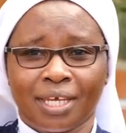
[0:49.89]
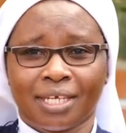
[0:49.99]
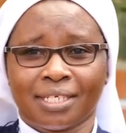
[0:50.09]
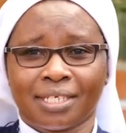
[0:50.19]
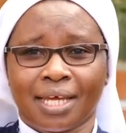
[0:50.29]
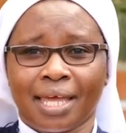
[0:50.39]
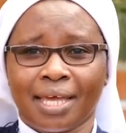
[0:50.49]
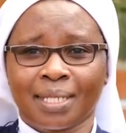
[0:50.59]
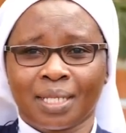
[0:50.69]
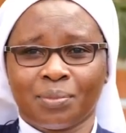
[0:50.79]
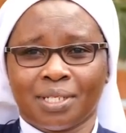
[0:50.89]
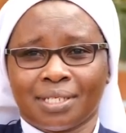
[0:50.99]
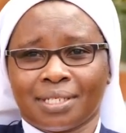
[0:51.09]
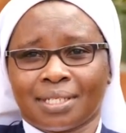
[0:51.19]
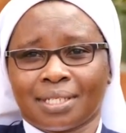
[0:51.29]
and I
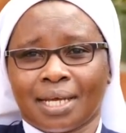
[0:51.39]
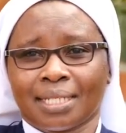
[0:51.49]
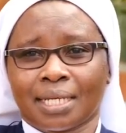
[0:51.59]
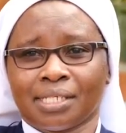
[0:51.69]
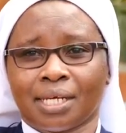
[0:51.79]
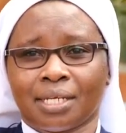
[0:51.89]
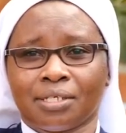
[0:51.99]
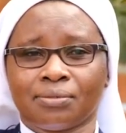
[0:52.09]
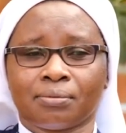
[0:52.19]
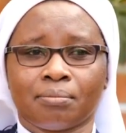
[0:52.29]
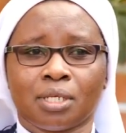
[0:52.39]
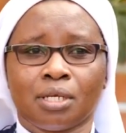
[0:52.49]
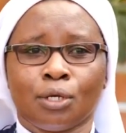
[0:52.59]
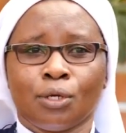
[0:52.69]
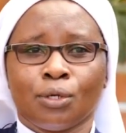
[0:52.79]
accepted it as a challenge for me